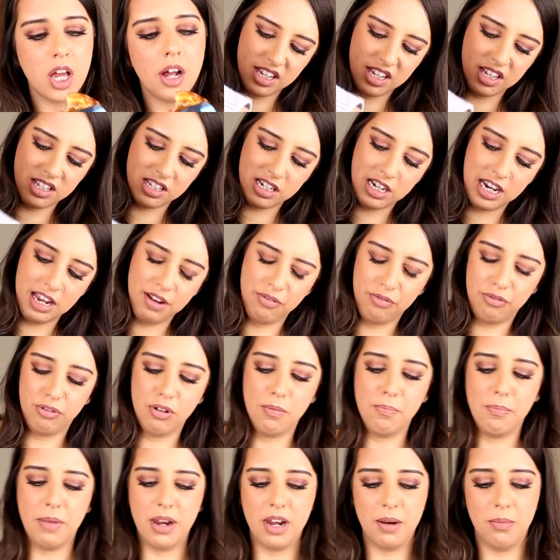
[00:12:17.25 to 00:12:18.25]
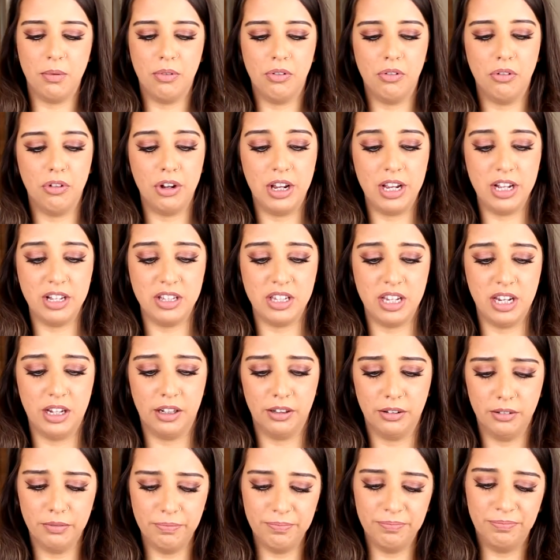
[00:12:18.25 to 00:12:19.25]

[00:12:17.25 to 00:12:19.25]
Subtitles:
says leave for a minute before eating.